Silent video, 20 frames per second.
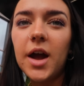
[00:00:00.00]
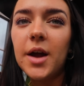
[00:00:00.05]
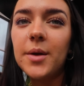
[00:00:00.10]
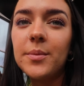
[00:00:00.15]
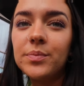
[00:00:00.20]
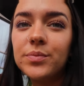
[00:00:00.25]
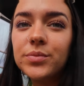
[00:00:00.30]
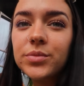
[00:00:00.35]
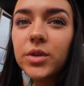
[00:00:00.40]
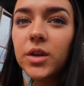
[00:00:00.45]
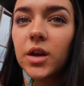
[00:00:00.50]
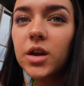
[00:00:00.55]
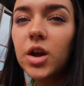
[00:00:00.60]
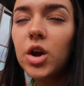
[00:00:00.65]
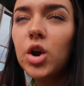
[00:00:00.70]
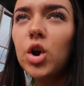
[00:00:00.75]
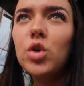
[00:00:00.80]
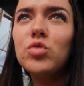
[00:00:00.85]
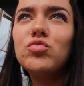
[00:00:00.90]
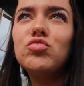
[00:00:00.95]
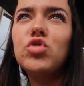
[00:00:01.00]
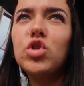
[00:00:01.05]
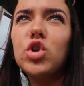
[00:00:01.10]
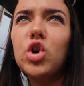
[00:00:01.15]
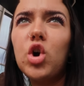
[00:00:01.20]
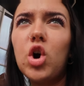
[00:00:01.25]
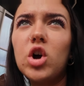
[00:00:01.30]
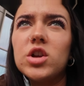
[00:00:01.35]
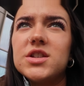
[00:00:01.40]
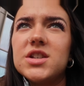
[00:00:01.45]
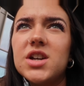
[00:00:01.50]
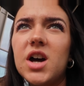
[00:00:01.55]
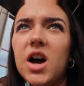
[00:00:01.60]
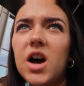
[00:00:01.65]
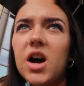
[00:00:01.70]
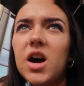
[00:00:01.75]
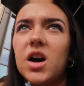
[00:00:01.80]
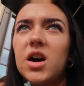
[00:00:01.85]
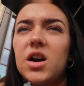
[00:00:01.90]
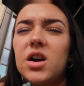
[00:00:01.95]
um
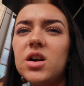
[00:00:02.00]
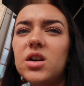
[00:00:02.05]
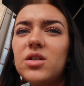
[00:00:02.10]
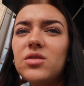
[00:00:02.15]
ricotta